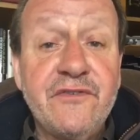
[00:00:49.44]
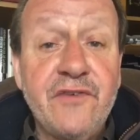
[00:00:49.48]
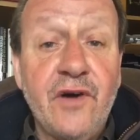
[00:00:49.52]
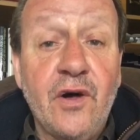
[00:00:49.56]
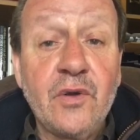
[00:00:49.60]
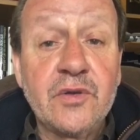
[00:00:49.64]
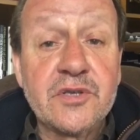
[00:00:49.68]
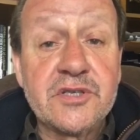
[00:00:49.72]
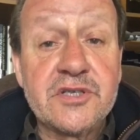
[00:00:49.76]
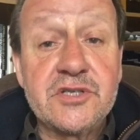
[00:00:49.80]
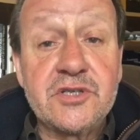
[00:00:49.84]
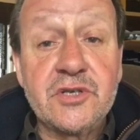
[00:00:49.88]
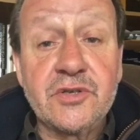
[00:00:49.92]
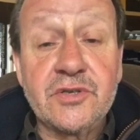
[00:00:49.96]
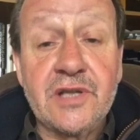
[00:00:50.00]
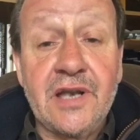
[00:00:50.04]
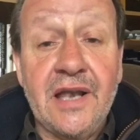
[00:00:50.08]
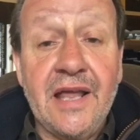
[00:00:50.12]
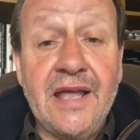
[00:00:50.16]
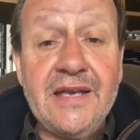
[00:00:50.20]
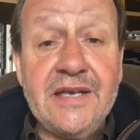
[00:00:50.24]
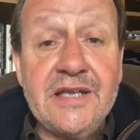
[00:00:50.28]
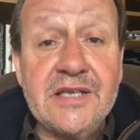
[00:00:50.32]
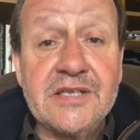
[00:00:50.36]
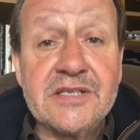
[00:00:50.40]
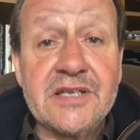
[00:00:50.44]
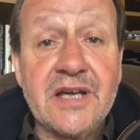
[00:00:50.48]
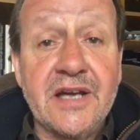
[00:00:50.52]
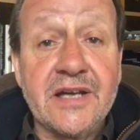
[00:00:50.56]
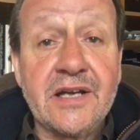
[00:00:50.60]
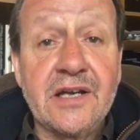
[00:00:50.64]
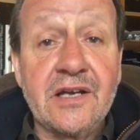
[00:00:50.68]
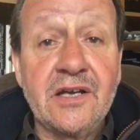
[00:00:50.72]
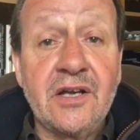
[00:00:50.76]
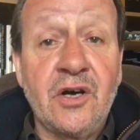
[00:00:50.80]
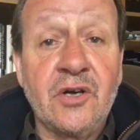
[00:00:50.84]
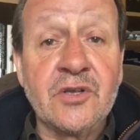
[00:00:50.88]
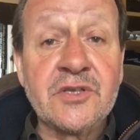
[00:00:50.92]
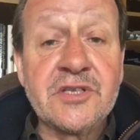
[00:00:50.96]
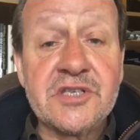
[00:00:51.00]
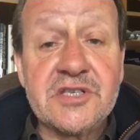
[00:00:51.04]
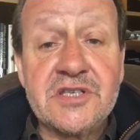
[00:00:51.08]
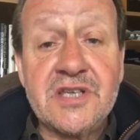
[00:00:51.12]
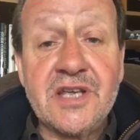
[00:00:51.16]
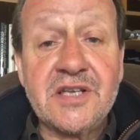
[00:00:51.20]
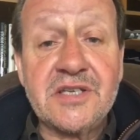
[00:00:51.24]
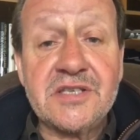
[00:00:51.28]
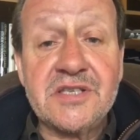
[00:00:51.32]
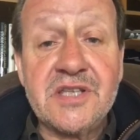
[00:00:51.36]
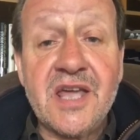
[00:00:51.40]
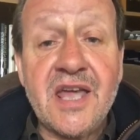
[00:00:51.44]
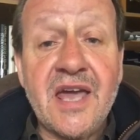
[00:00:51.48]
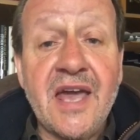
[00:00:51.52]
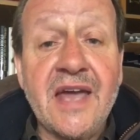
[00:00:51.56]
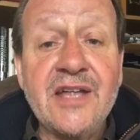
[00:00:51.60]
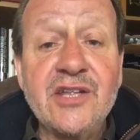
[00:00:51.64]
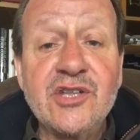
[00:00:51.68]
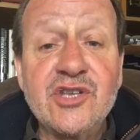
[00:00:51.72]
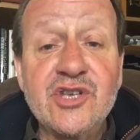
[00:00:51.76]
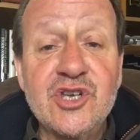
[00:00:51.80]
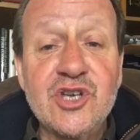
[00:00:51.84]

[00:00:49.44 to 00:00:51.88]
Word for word: Folds took the ladies' title on 68,